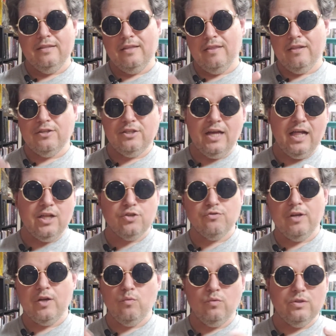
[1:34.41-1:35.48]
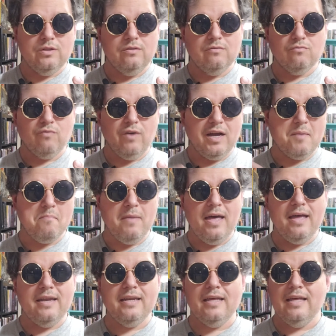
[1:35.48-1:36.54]
than the challenge rating would
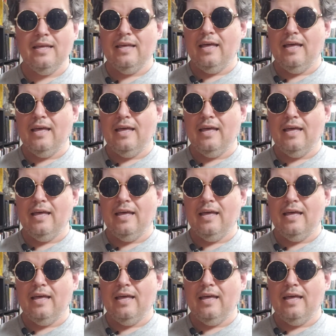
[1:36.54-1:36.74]
recommend,